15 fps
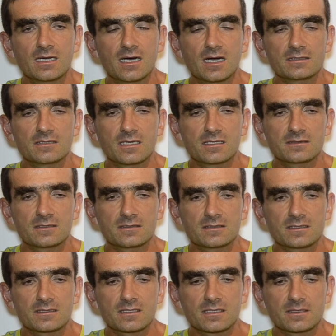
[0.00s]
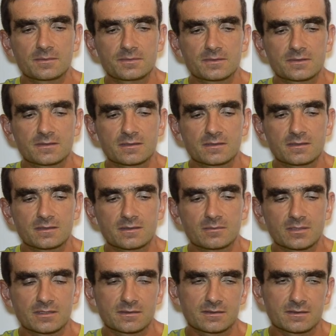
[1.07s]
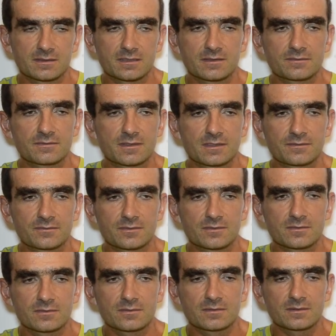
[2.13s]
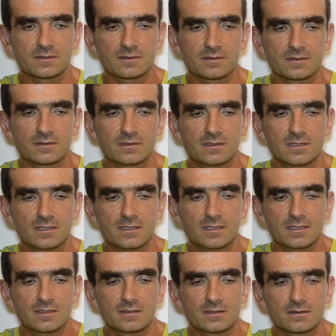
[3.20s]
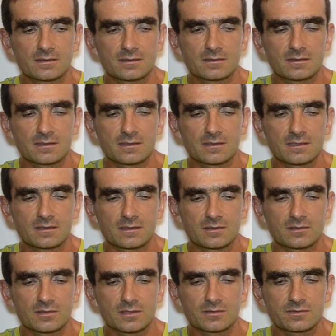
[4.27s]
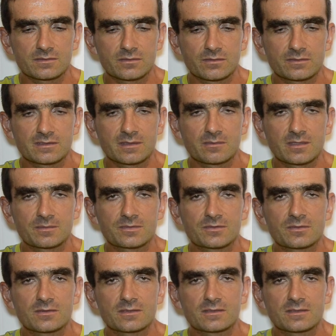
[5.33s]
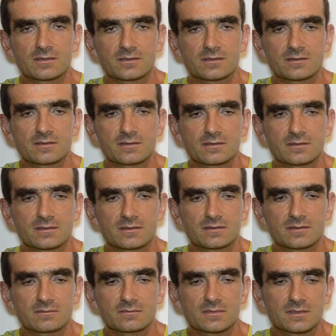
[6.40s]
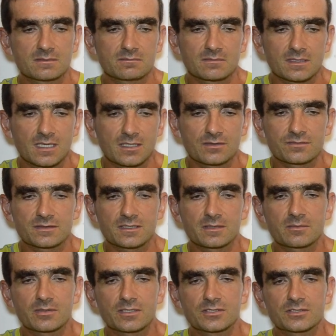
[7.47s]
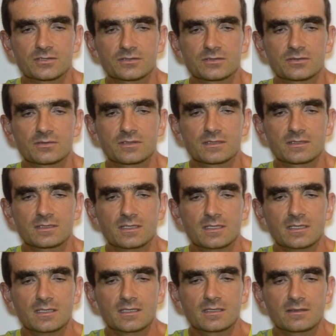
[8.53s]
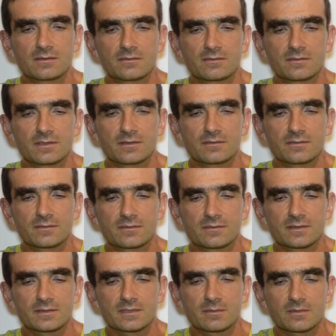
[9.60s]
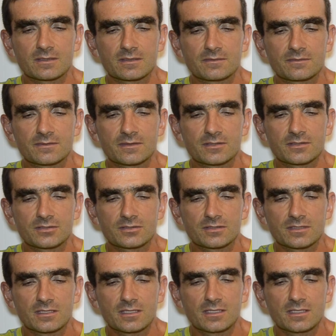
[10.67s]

I did 110 laps, but I have to think that I also lost some laps during the kind of celebrations during when somebody finished.